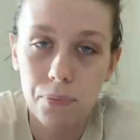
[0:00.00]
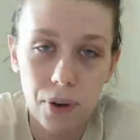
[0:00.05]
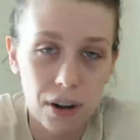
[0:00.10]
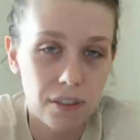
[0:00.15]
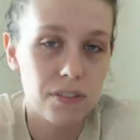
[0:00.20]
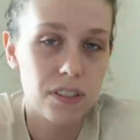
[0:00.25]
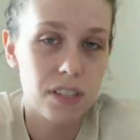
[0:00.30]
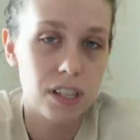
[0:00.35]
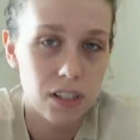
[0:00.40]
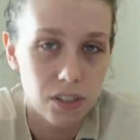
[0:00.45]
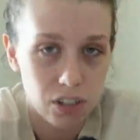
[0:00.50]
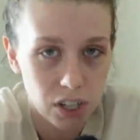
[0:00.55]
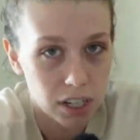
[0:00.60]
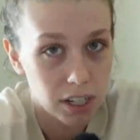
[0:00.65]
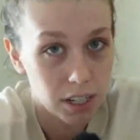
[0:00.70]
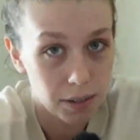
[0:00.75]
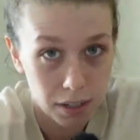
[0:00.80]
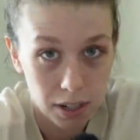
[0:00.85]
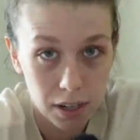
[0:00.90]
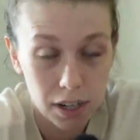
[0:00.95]
Breakfast, lunch,
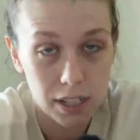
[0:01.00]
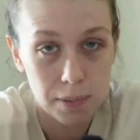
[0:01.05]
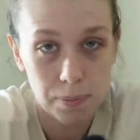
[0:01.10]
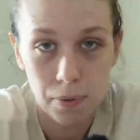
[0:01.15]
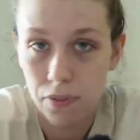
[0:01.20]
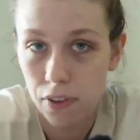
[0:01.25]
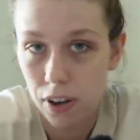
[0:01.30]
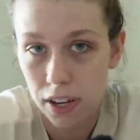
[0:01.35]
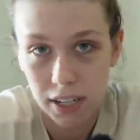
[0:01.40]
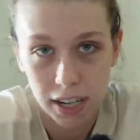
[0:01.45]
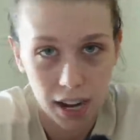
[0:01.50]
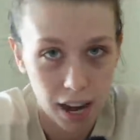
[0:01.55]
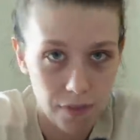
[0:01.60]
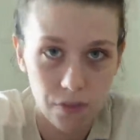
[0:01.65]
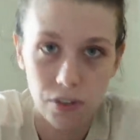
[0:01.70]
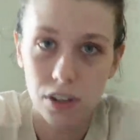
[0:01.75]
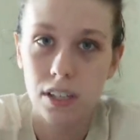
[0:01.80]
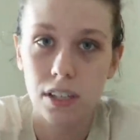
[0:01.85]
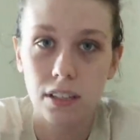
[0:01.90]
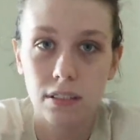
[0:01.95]
and dinner is provided
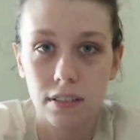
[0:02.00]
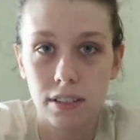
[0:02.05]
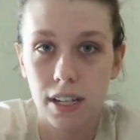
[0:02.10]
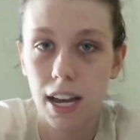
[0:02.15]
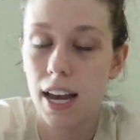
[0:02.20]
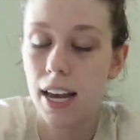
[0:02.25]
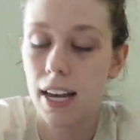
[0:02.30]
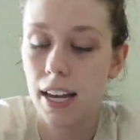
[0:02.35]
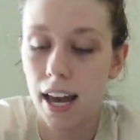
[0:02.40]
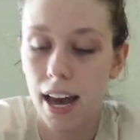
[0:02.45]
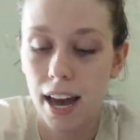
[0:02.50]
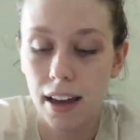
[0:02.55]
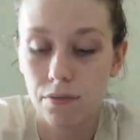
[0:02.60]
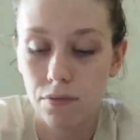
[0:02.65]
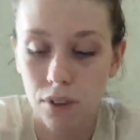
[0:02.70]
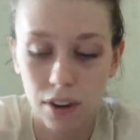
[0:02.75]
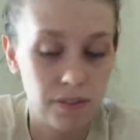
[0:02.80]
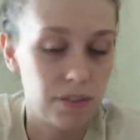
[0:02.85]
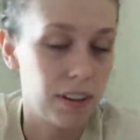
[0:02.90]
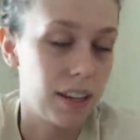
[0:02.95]
every single day at
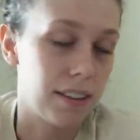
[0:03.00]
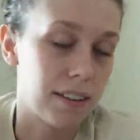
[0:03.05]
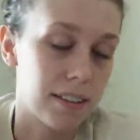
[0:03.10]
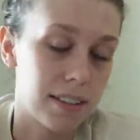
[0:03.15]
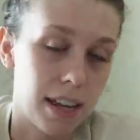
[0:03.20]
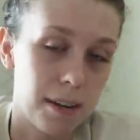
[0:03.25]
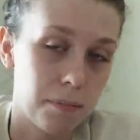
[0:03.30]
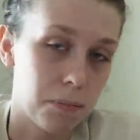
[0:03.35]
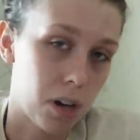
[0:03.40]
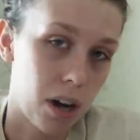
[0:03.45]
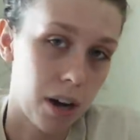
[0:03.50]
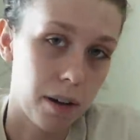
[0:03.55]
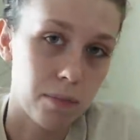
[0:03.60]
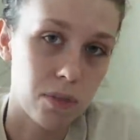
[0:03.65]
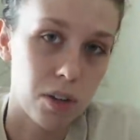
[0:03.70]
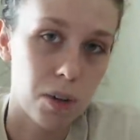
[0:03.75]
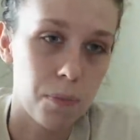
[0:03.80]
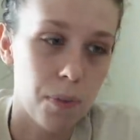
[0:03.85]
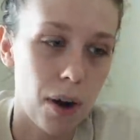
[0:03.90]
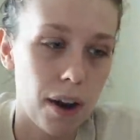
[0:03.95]
roughly the same time.
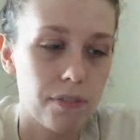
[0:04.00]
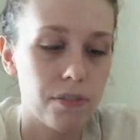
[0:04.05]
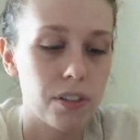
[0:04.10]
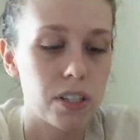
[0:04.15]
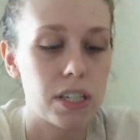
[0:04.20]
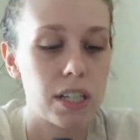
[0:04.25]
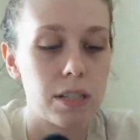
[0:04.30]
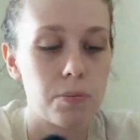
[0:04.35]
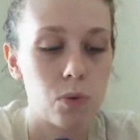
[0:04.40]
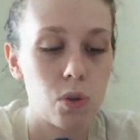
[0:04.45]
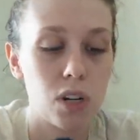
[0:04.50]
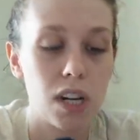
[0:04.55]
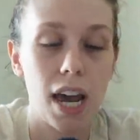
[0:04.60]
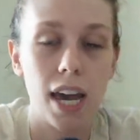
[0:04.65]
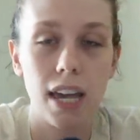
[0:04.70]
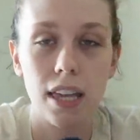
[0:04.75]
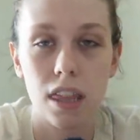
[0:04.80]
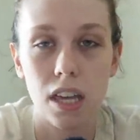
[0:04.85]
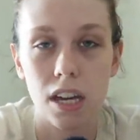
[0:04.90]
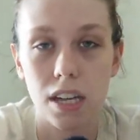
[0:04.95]
So breakfast is between
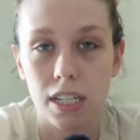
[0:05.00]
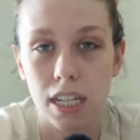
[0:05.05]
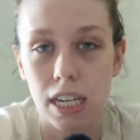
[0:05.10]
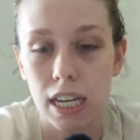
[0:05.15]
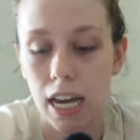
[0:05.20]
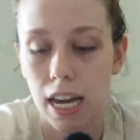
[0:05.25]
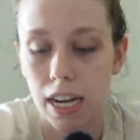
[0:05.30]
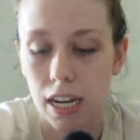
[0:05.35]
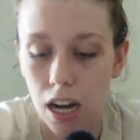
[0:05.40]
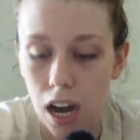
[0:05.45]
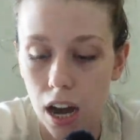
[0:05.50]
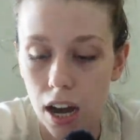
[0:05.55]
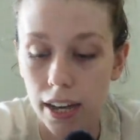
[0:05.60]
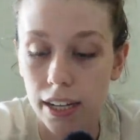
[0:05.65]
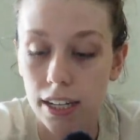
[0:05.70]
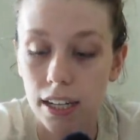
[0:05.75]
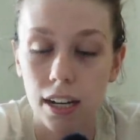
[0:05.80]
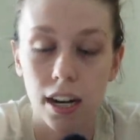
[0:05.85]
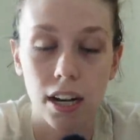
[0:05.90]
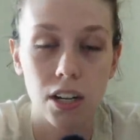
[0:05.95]
8:30 and
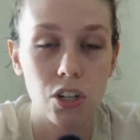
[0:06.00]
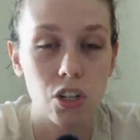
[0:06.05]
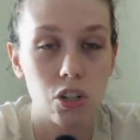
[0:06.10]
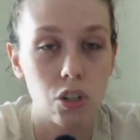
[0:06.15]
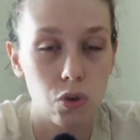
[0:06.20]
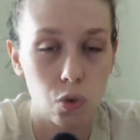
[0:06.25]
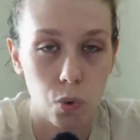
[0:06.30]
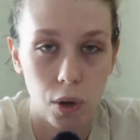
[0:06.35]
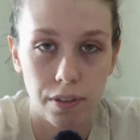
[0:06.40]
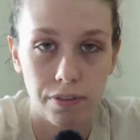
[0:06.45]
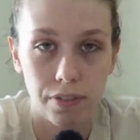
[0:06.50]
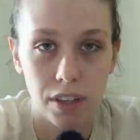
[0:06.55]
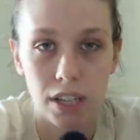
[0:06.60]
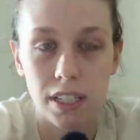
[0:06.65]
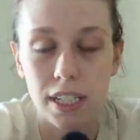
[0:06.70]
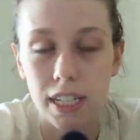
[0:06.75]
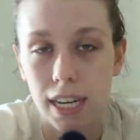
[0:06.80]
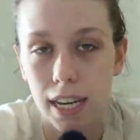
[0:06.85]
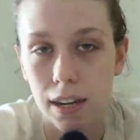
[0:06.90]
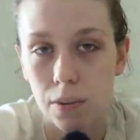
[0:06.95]
9, lunch
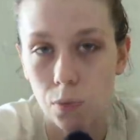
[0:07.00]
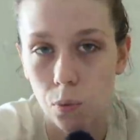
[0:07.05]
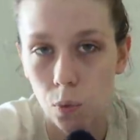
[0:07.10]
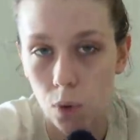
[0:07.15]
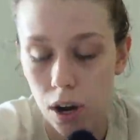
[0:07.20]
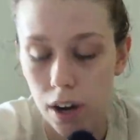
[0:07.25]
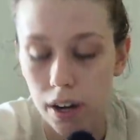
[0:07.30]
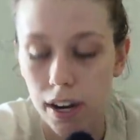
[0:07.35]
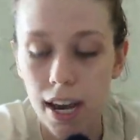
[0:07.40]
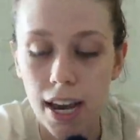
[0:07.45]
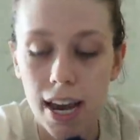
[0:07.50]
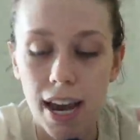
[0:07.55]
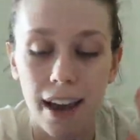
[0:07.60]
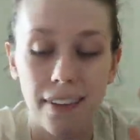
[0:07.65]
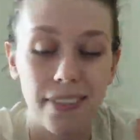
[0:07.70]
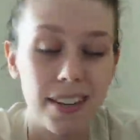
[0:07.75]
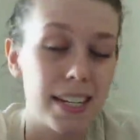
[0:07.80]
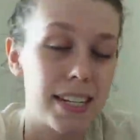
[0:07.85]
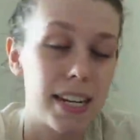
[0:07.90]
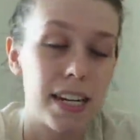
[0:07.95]
12:30 and 1,
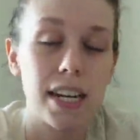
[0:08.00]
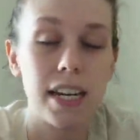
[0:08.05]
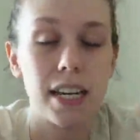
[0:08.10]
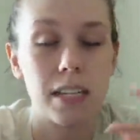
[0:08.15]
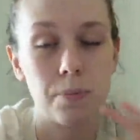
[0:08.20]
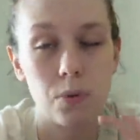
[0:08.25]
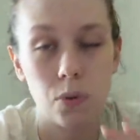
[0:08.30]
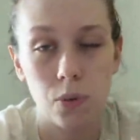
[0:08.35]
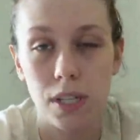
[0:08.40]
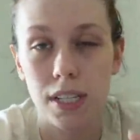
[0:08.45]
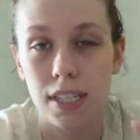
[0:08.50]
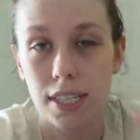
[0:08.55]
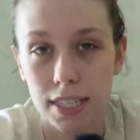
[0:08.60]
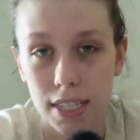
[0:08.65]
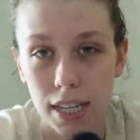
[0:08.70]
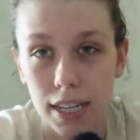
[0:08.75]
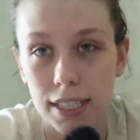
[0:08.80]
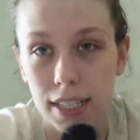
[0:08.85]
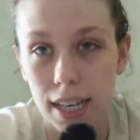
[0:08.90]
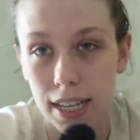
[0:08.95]
and then dinner is between
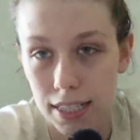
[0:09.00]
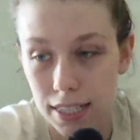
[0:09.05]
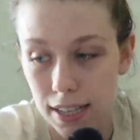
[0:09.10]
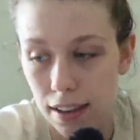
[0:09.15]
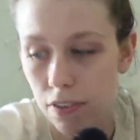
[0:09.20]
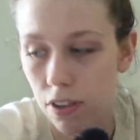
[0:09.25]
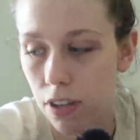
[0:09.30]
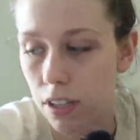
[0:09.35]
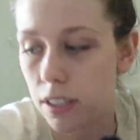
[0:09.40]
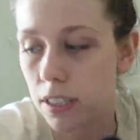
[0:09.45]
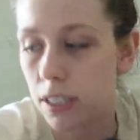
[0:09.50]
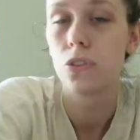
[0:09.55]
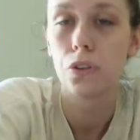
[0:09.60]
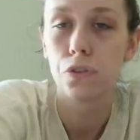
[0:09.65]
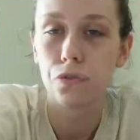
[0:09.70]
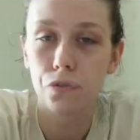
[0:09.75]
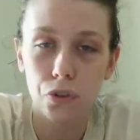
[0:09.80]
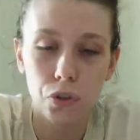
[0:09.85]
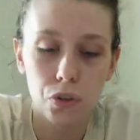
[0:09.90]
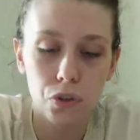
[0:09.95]
6 and 7.
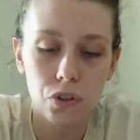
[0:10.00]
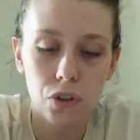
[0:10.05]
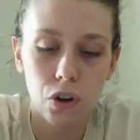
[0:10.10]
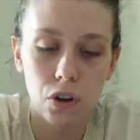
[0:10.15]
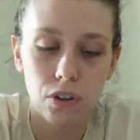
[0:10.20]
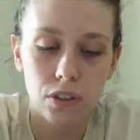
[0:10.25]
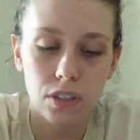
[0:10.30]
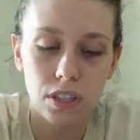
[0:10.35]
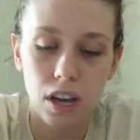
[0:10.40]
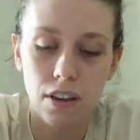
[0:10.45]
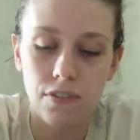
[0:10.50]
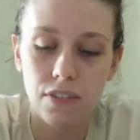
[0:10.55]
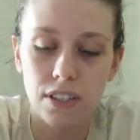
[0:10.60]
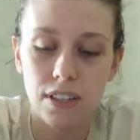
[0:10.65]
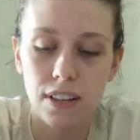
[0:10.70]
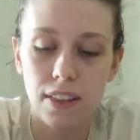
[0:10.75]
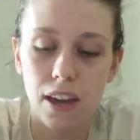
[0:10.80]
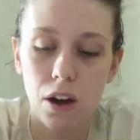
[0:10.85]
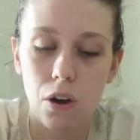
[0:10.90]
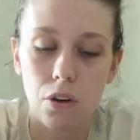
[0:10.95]
The food service
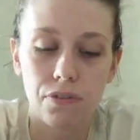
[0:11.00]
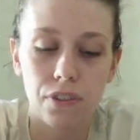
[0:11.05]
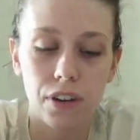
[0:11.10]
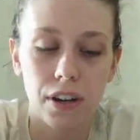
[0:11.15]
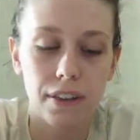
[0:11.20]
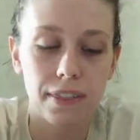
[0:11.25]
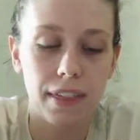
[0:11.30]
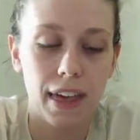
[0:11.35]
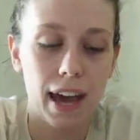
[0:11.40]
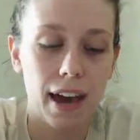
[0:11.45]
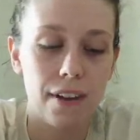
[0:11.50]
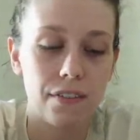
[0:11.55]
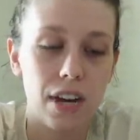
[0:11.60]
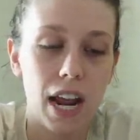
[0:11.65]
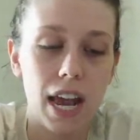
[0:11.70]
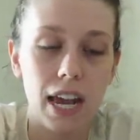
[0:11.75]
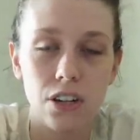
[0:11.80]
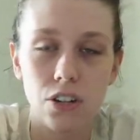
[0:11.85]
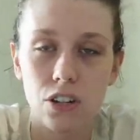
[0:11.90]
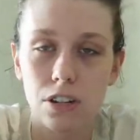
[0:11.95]
that they offer, they have an
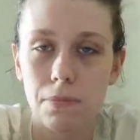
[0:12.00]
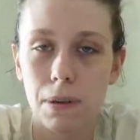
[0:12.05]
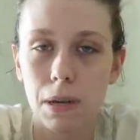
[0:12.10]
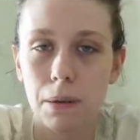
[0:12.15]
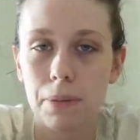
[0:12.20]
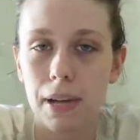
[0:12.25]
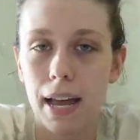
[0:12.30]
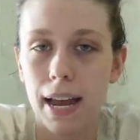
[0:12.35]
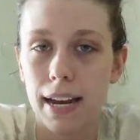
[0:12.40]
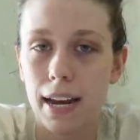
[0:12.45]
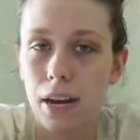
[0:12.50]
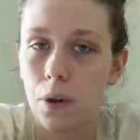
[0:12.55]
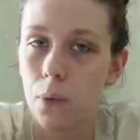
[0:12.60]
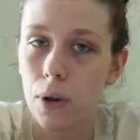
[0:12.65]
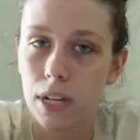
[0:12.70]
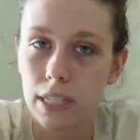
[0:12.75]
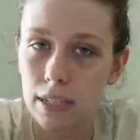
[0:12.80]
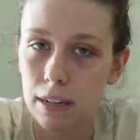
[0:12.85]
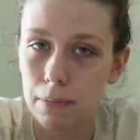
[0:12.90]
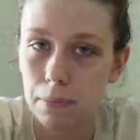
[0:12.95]
Asian meal plan and a
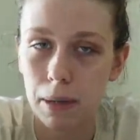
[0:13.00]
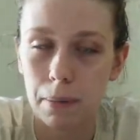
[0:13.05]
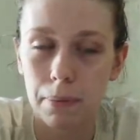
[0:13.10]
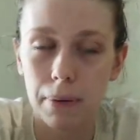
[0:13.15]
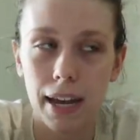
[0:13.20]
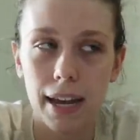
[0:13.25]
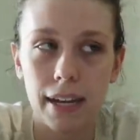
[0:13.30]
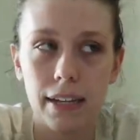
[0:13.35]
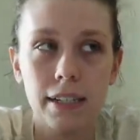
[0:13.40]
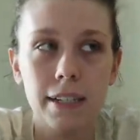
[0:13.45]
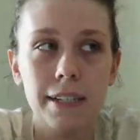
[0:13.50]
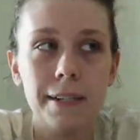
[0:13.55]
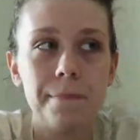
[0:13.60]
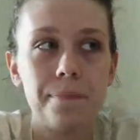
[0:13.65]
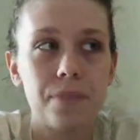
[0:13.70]
Western meal plan.